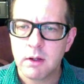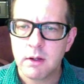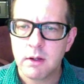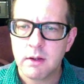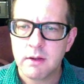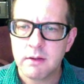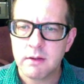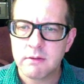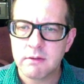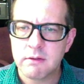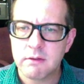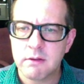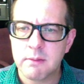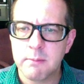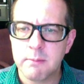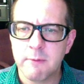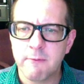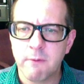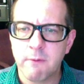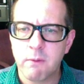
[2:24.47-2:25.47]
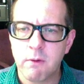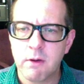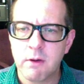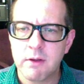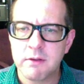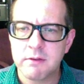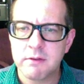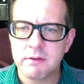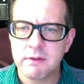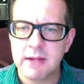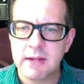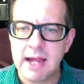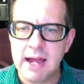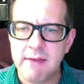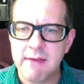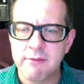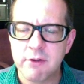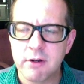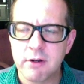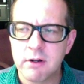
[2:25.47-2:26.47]
this is the before, this is the
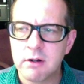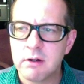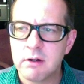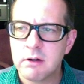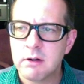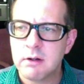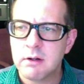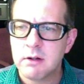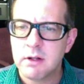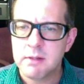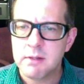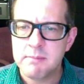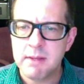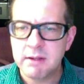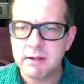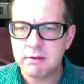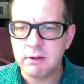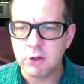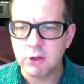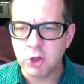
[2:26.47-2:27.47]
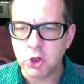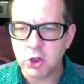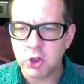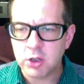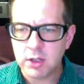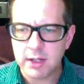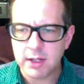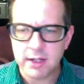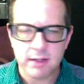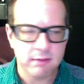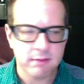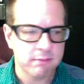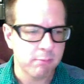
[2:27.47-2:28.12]
after. makes it look like it's